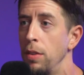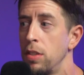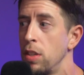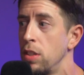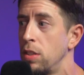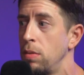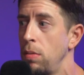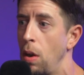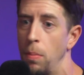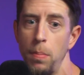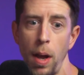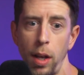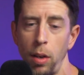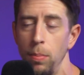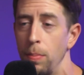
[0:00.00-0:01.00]
This is, you know,
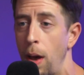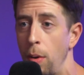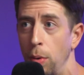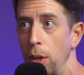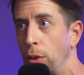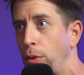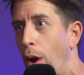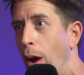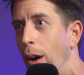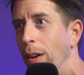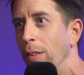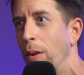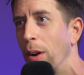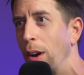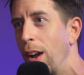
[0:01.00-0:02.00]
my real
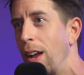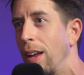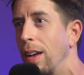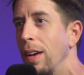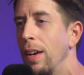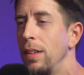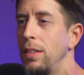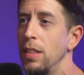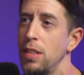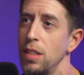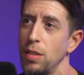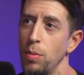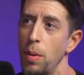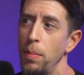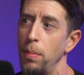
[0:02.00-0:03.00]
car, or hey, this
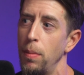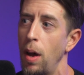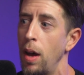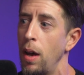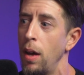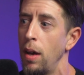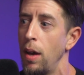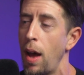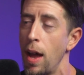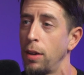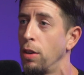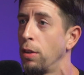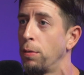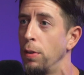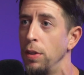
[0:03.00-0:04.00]
is what I
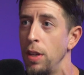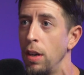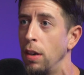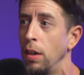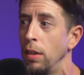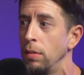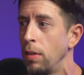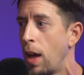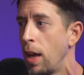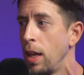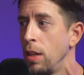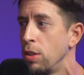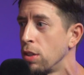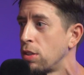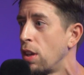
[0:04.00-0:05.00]
cook for dinner. I
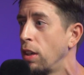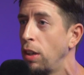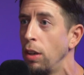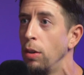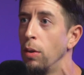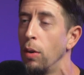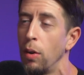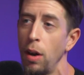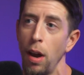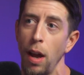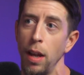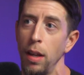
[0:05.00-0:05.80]
eat just like you, or